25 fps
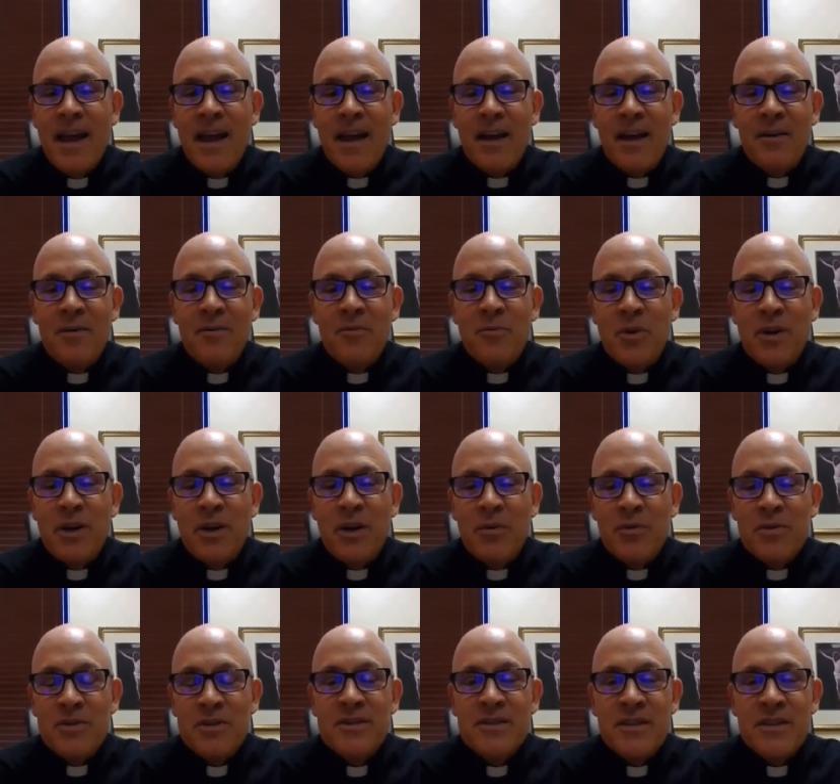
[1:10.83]
And when he
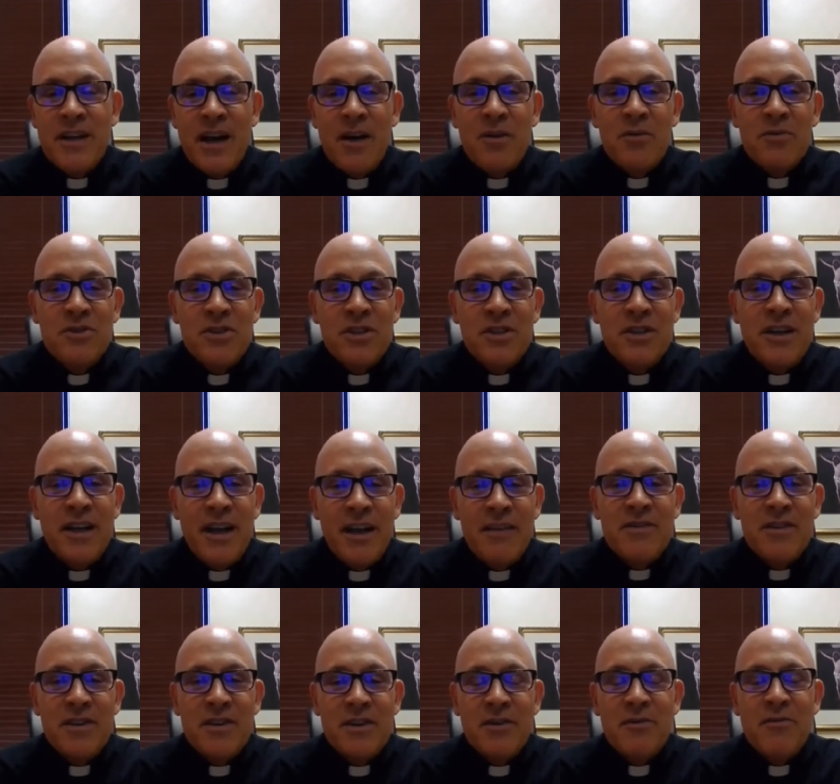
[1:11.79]
was in town, she'd
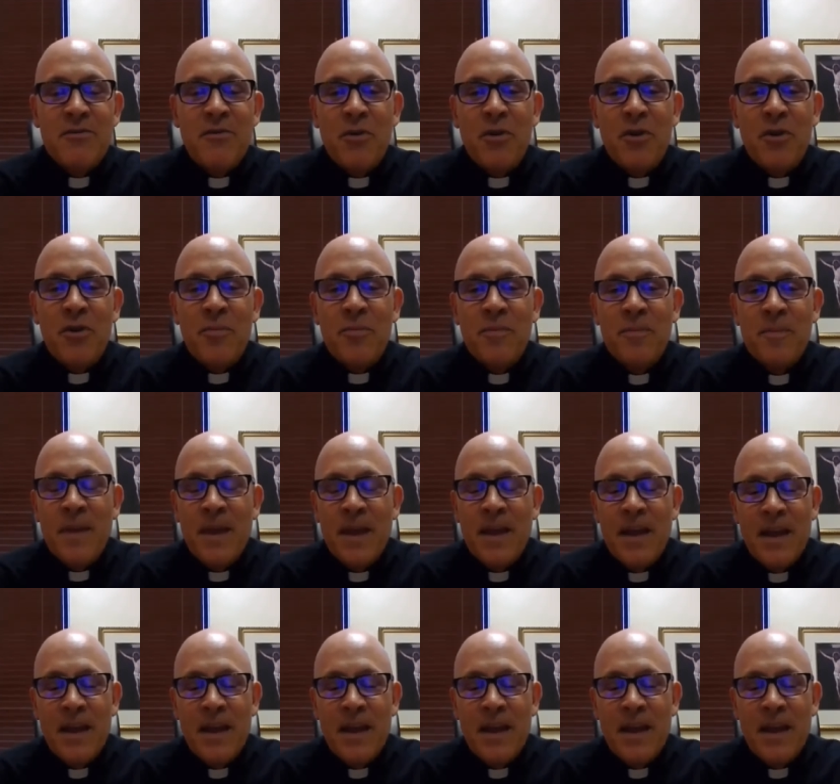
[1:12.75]
have dinner for him.